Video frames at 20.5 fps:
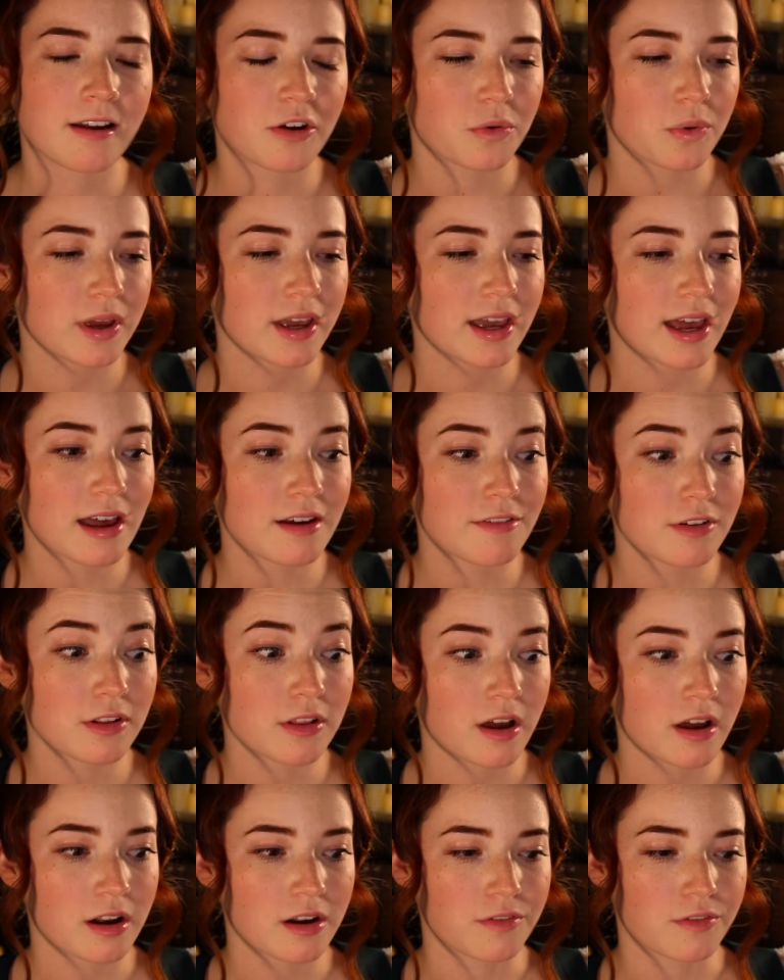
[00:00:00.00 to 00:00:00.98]
We have a
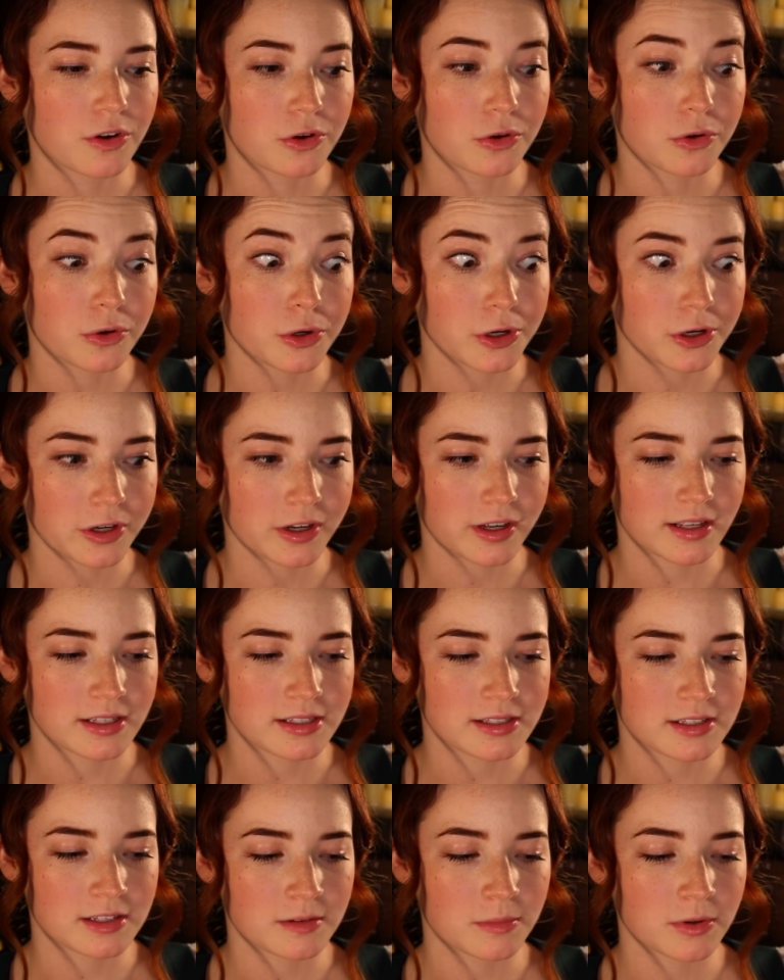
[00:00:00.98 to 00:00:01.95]
lot of ogre
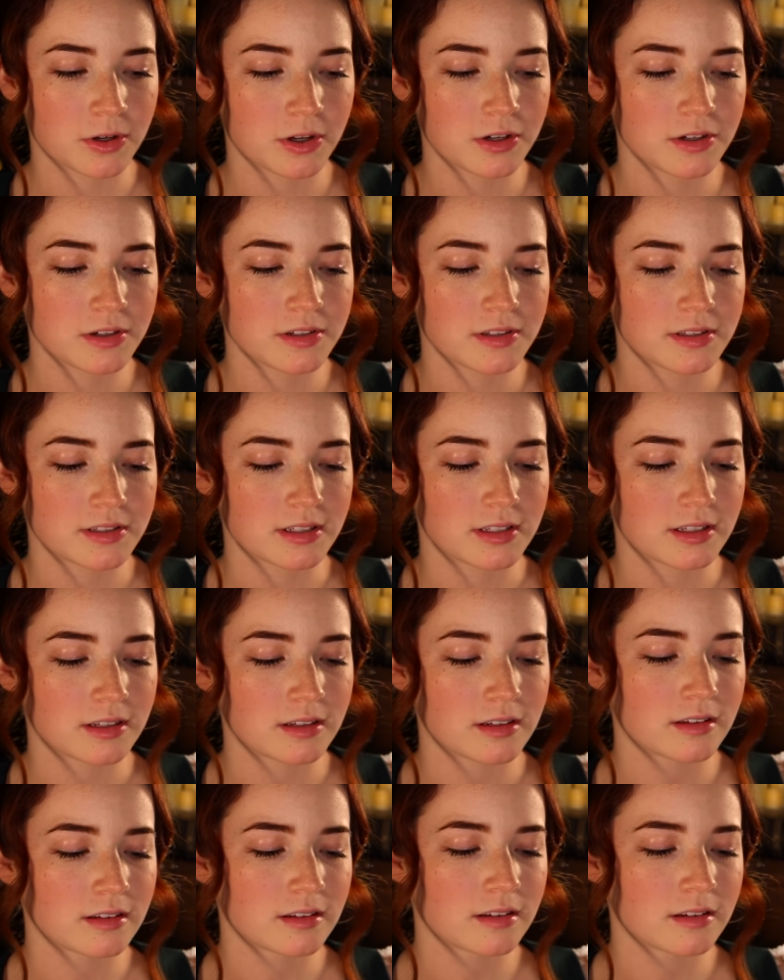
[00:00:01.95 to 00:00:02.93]
customers, and